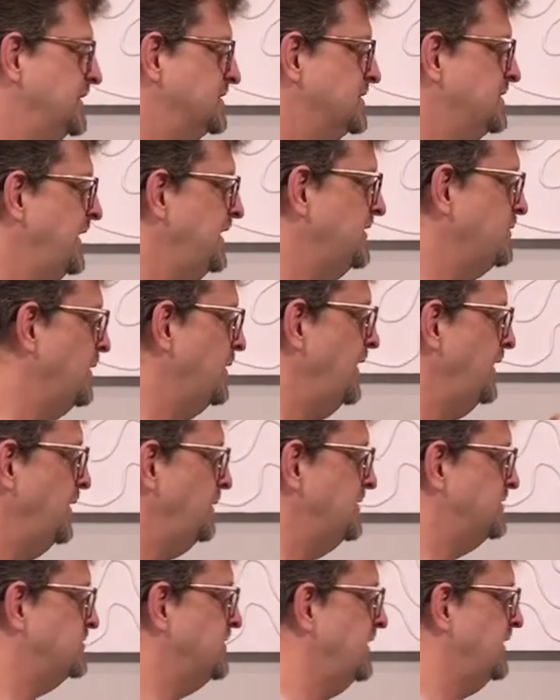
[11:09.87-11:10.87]
So that's why I
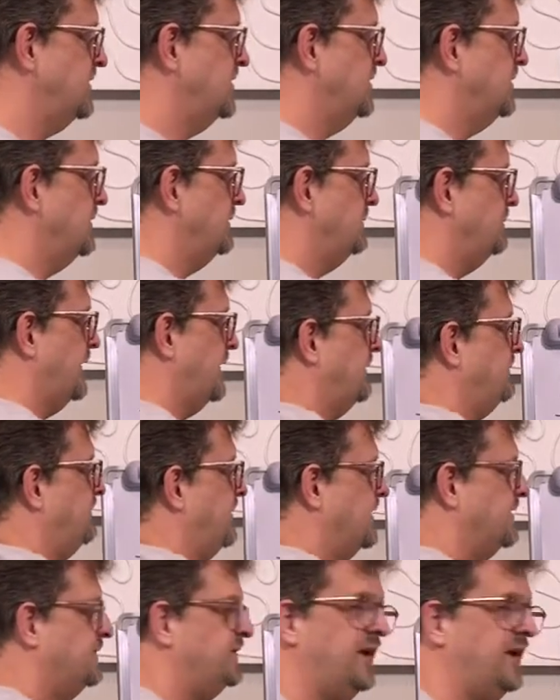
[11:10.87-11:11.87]
always try to go and
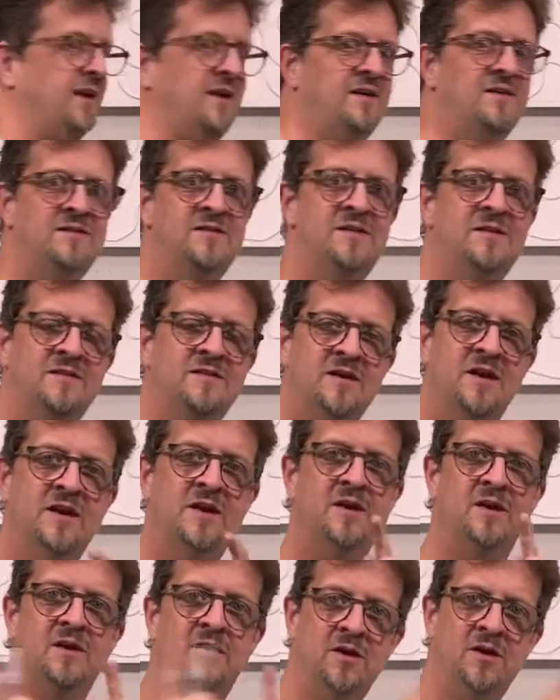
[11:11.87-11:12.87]
verify is this,
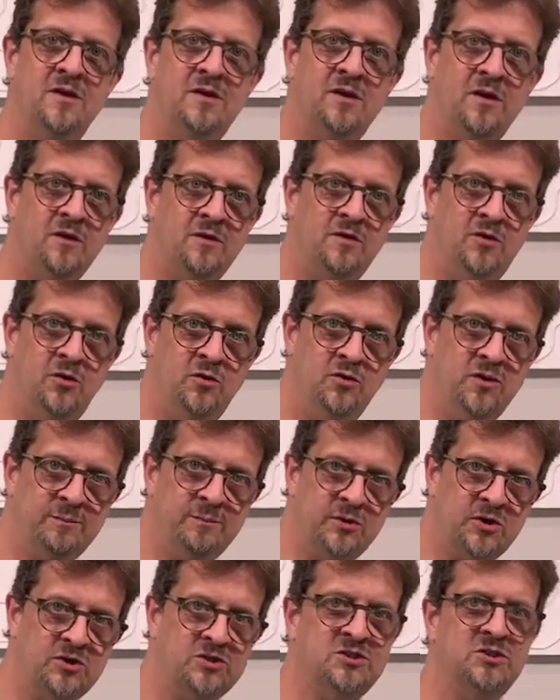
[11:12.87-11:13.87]
are you the
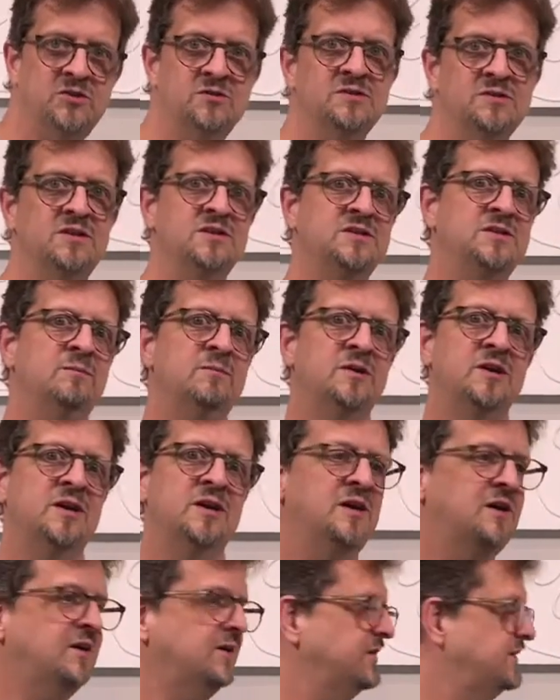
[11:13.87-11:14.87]
person or is it
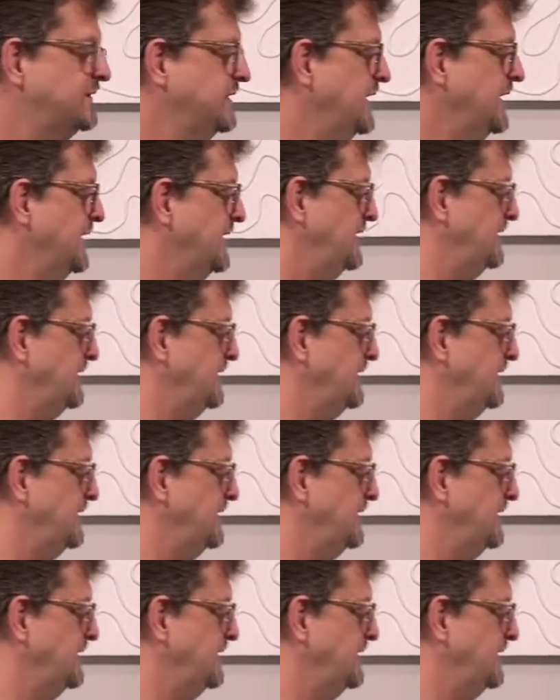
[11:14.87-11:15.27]
somebody else?